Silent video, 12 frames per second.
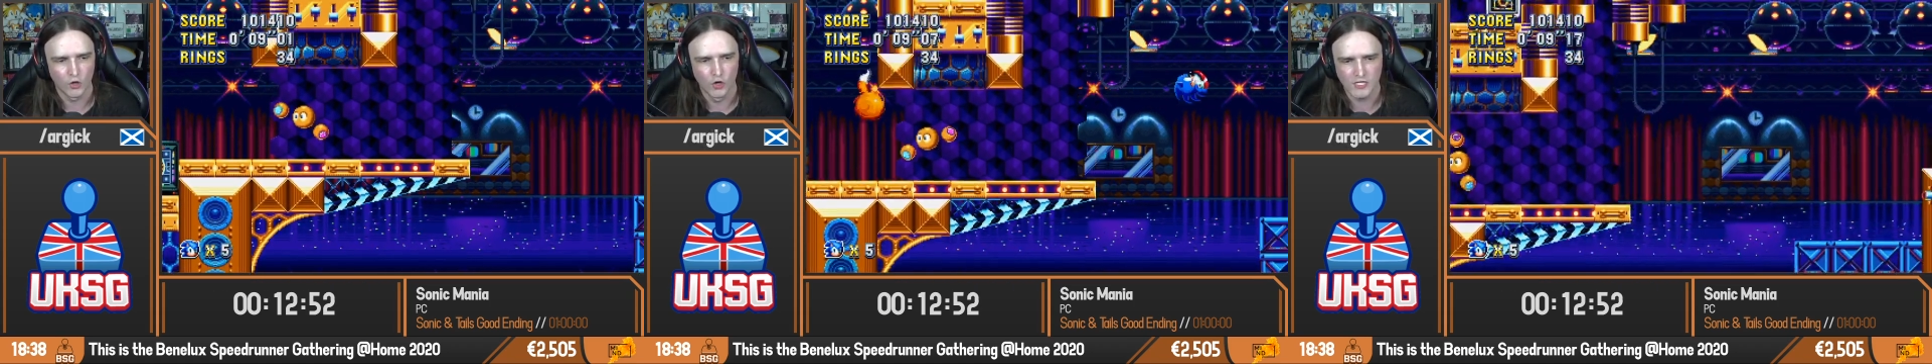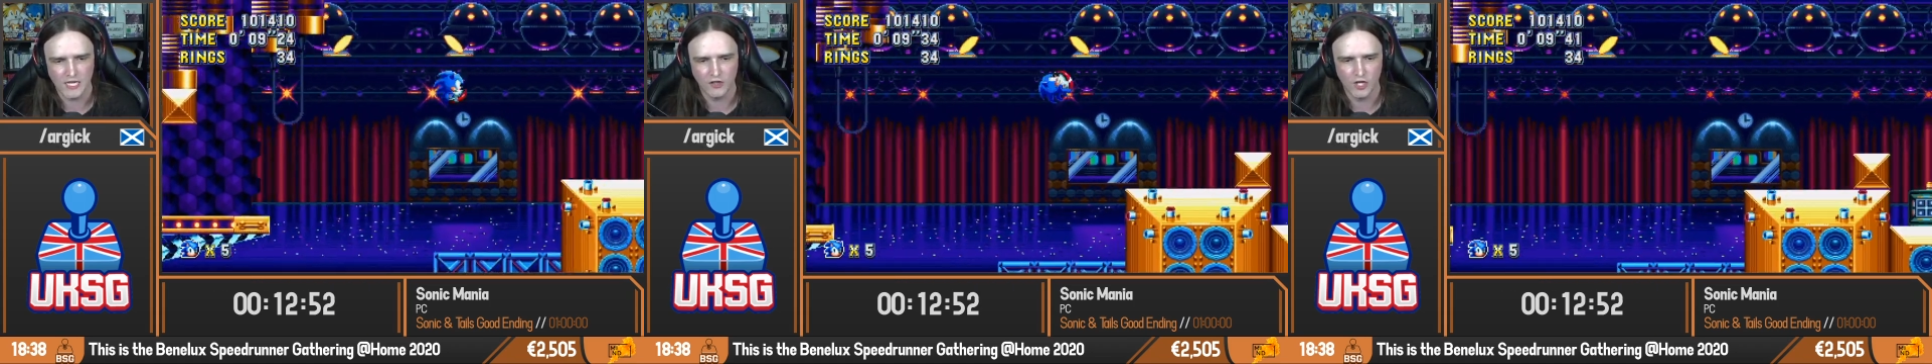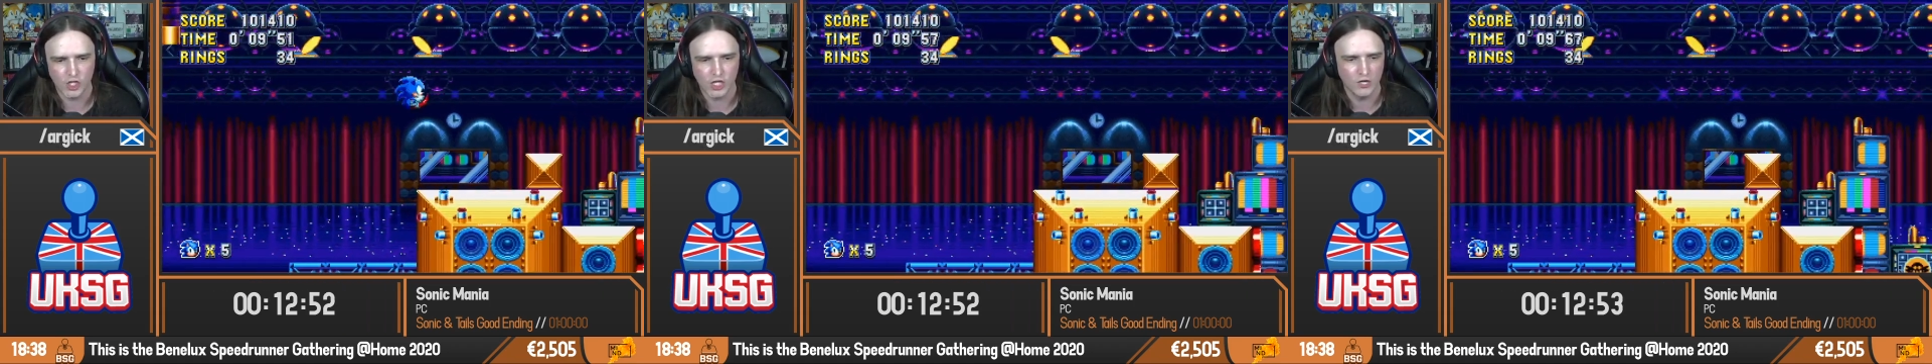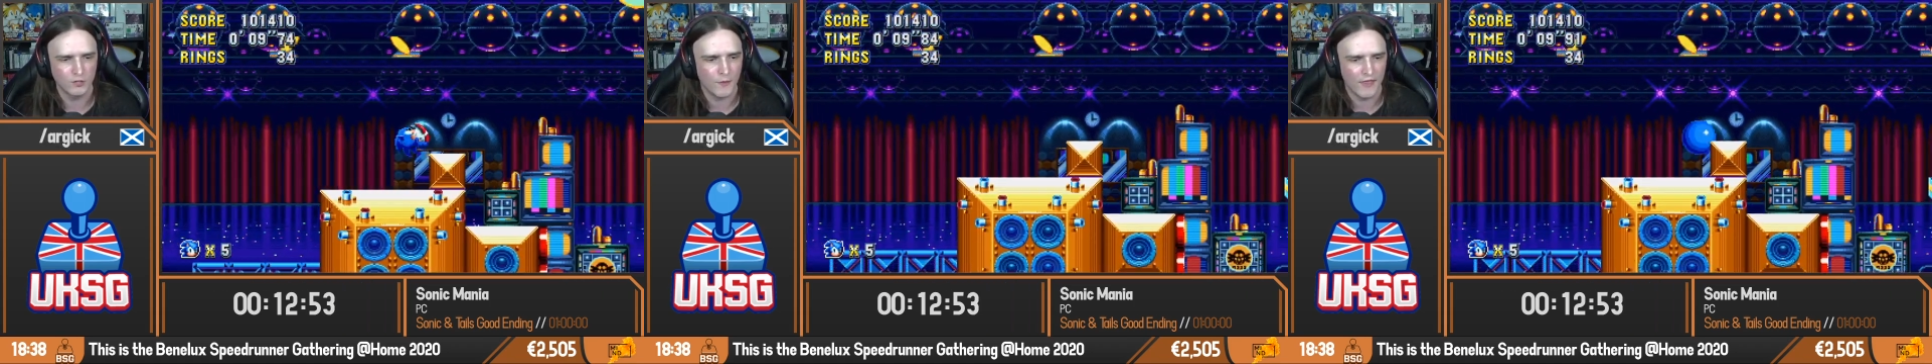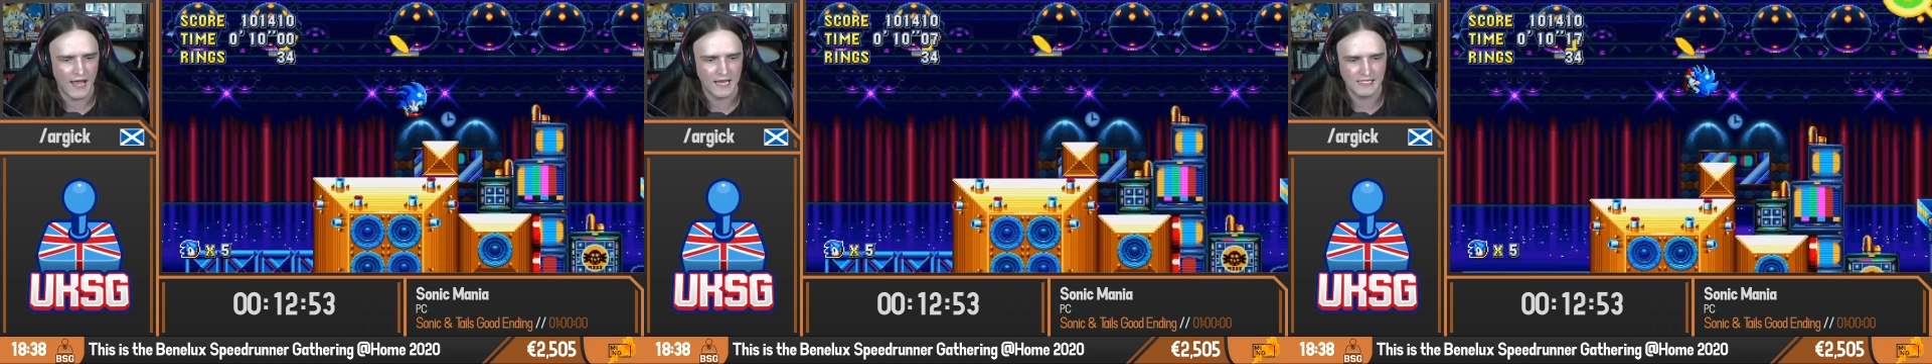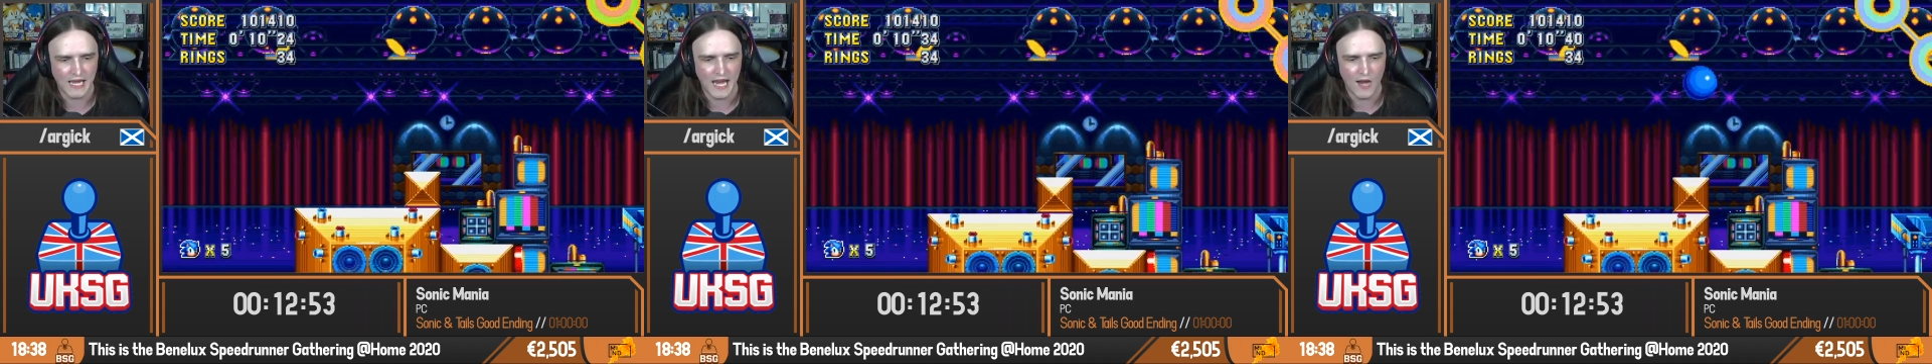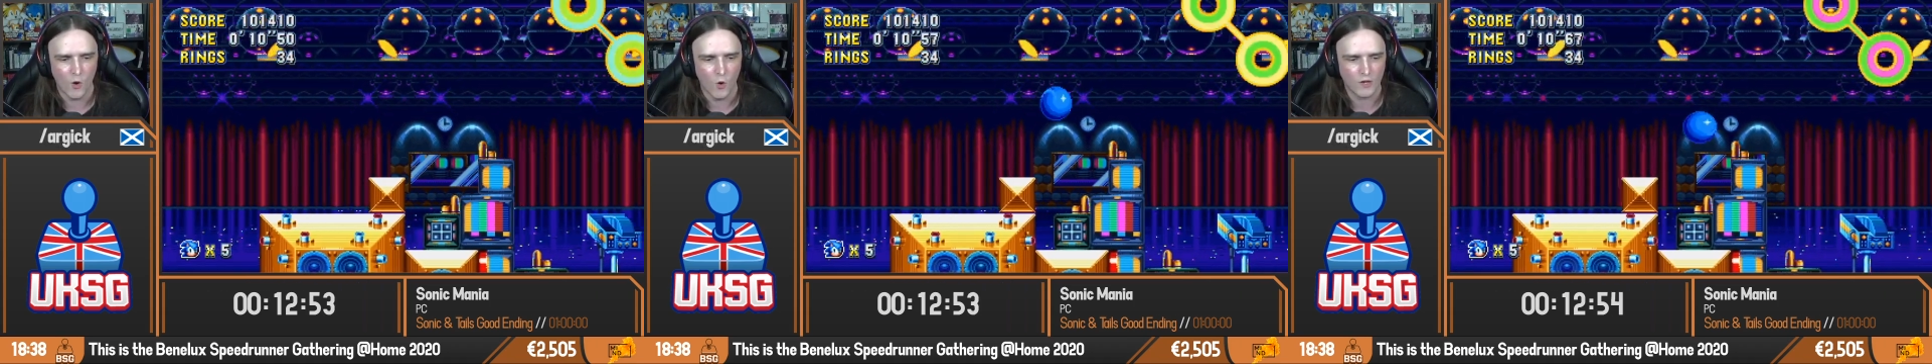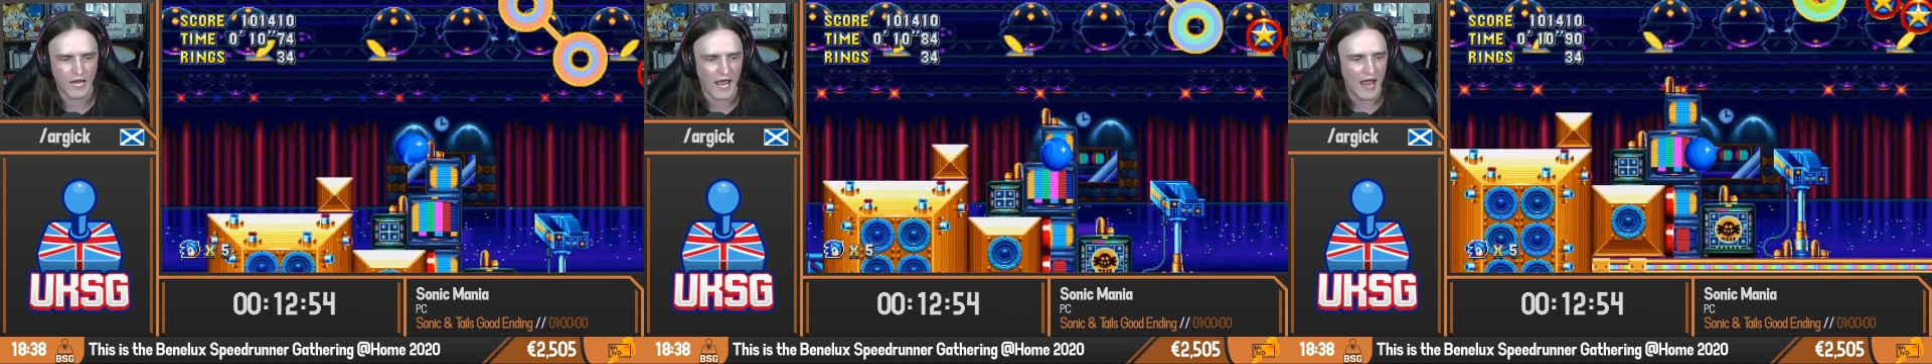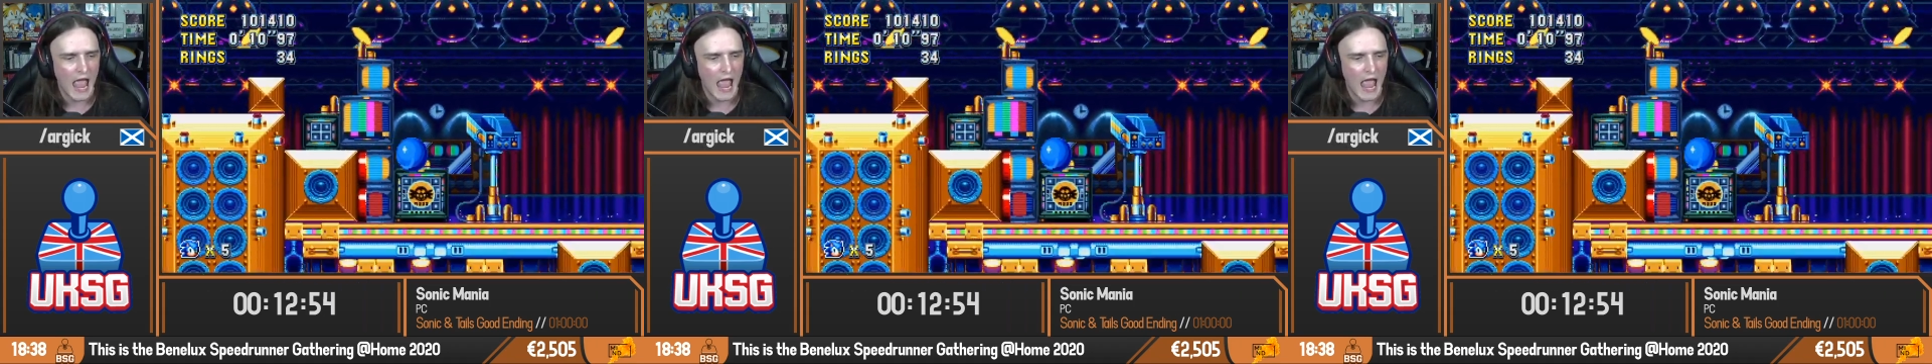losing the shield, but that is A-OK,